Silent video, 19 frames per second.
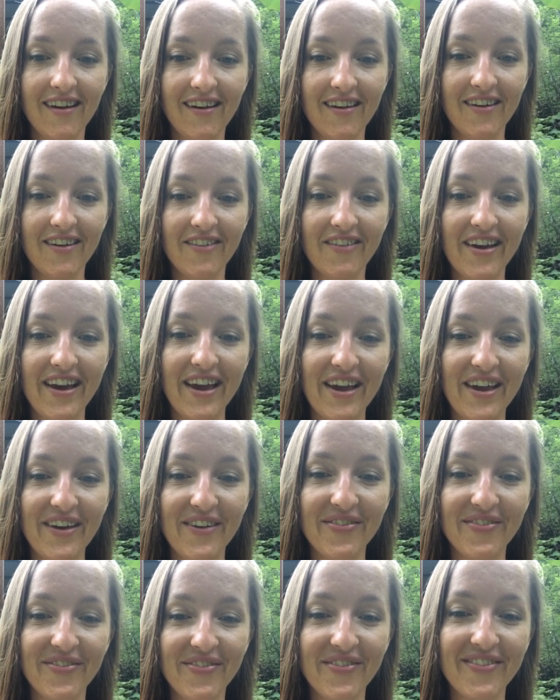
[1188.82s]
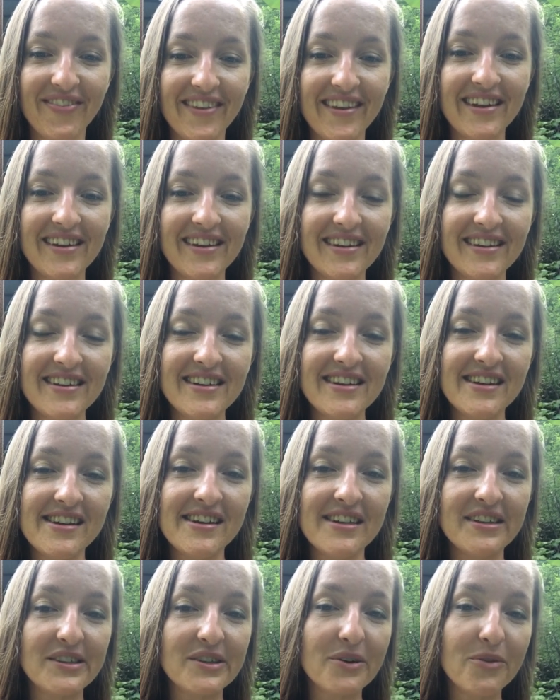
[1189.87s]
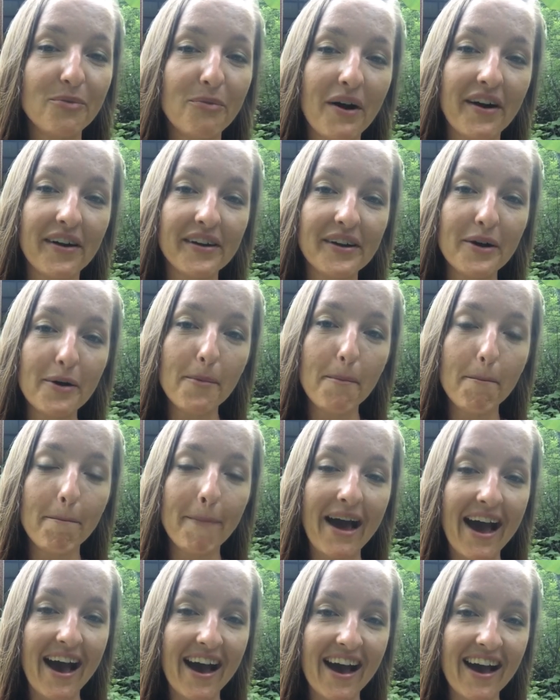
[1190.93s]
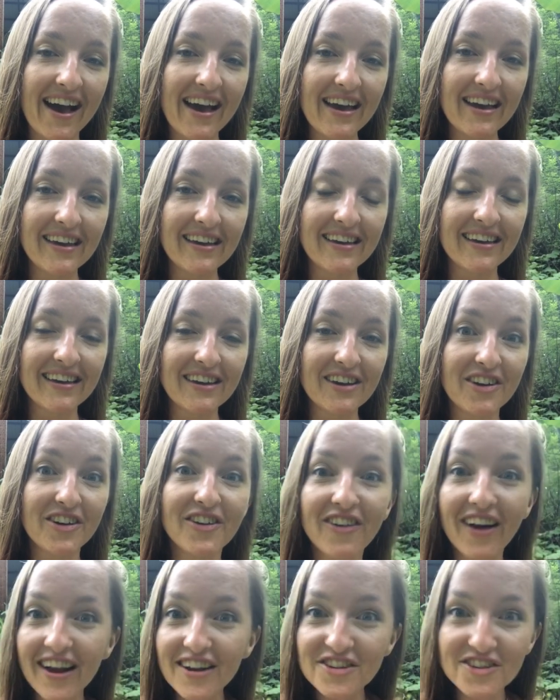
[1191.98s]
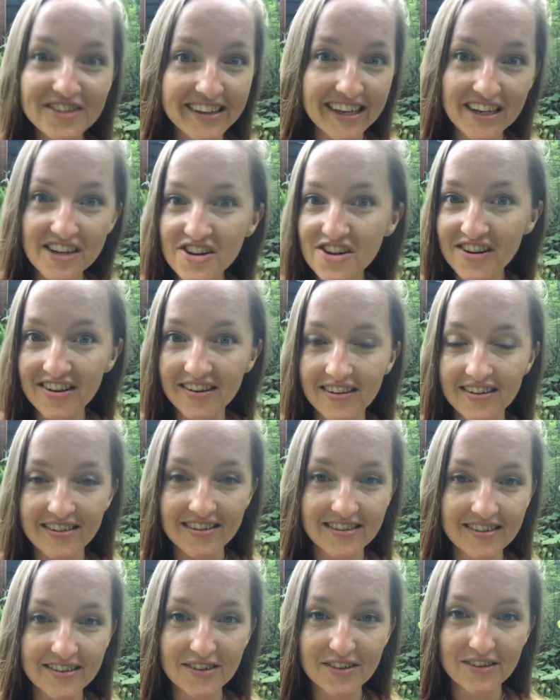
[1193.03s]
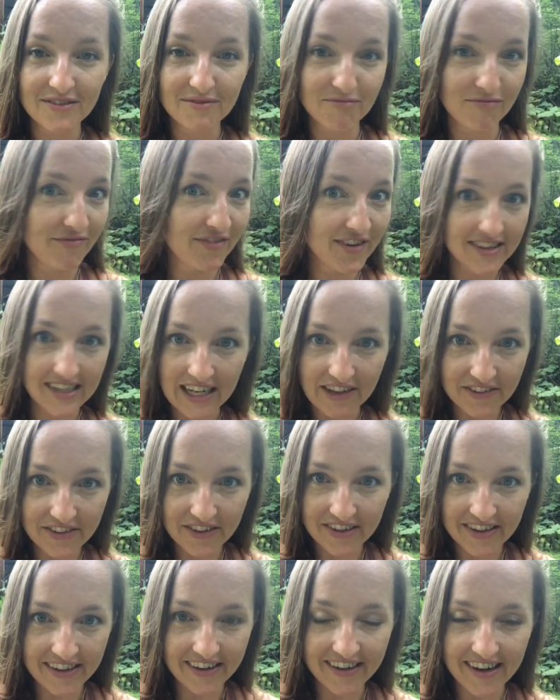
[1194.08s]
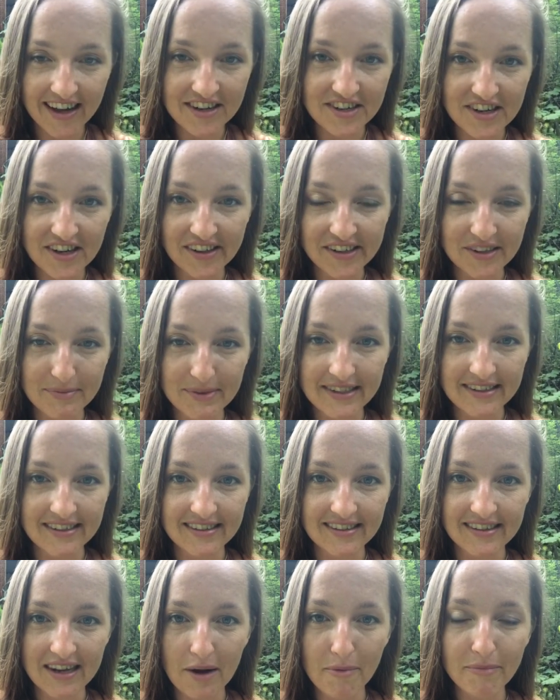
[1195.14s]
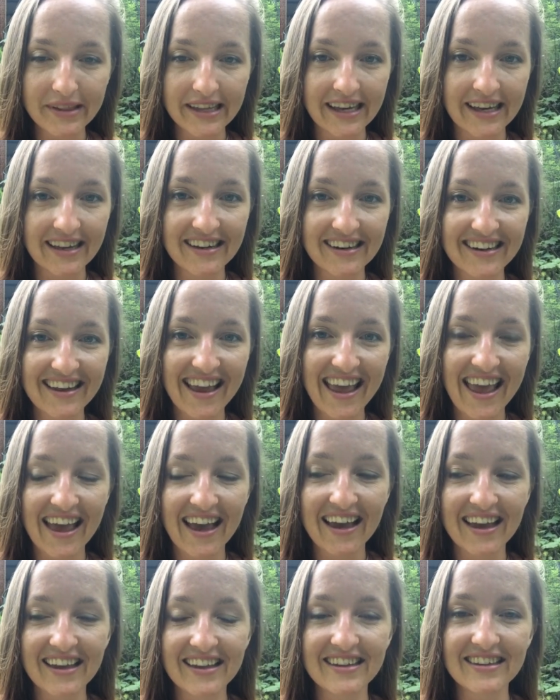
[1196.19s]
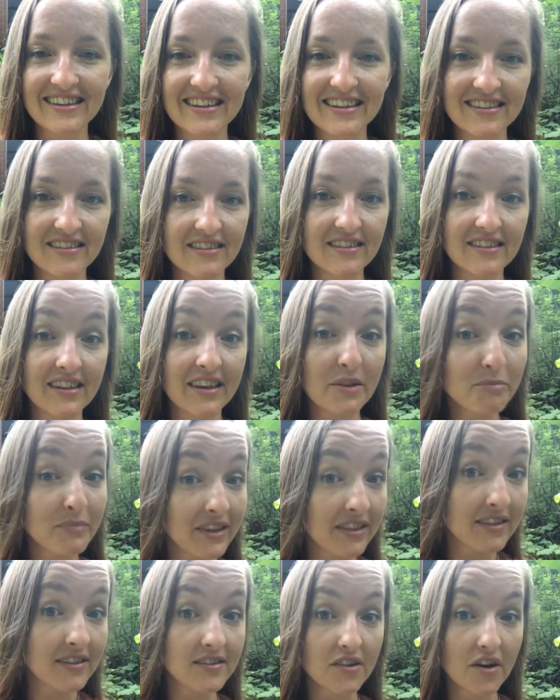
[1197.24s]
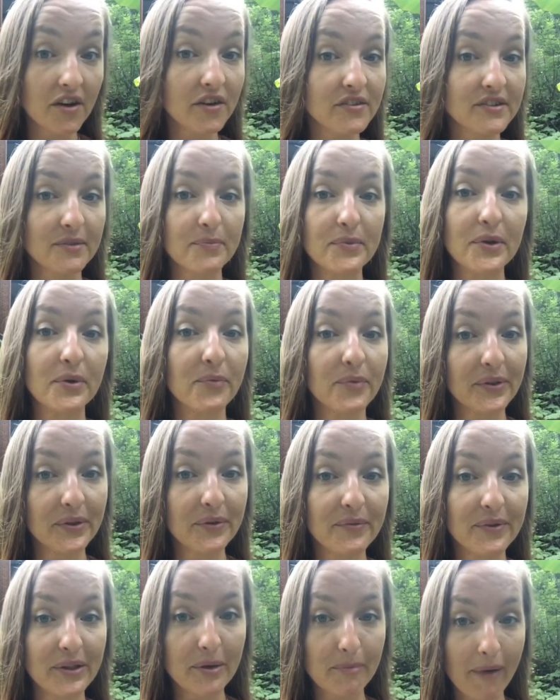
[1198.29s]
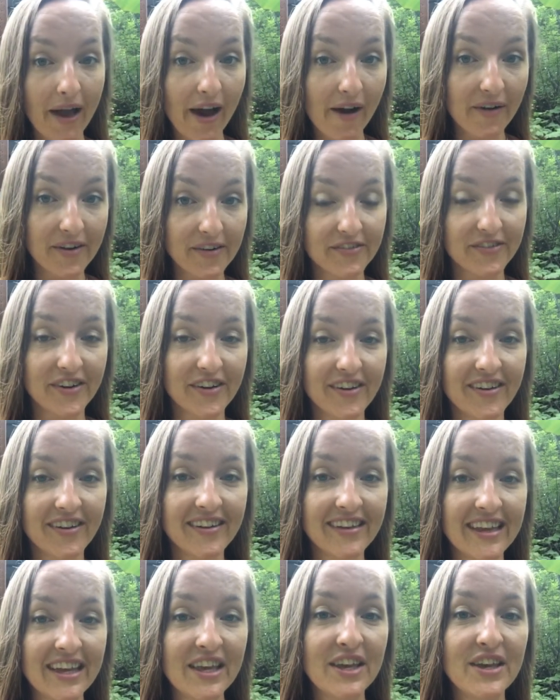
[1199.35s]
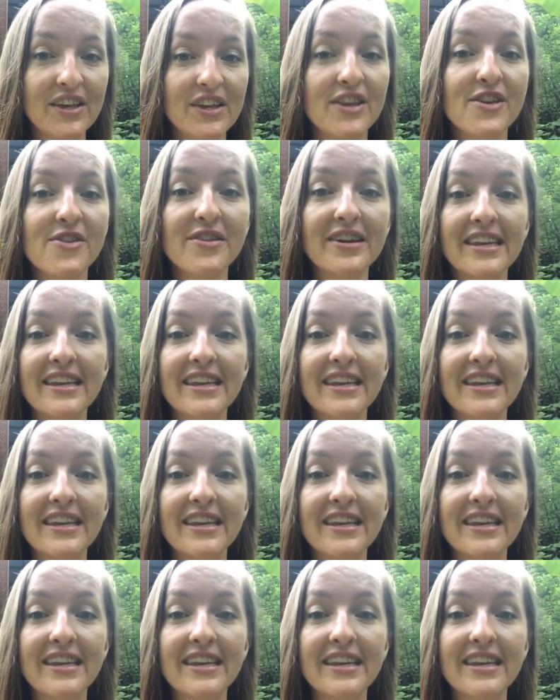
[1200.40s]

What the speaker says: All right. So welcome back. Congratulations for downloading your Angelic Business Template. And this can be the start of something really, really powerful. You can